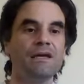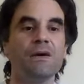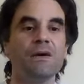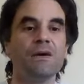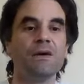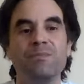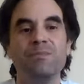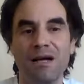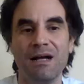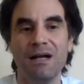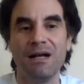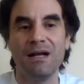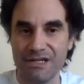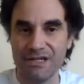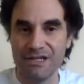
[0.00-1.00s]
It was
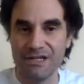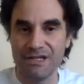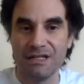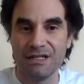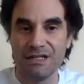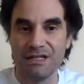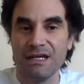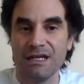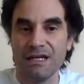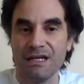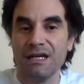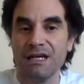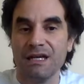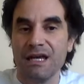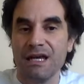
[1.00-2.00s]
published
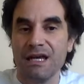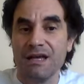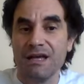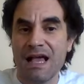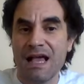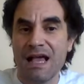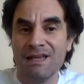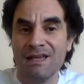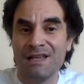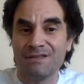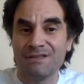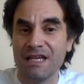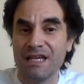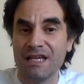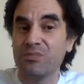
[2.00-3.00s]

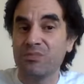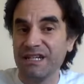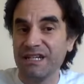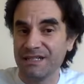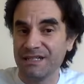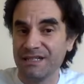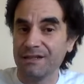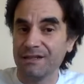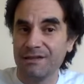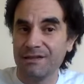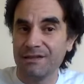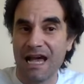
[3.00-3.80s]
as in Britain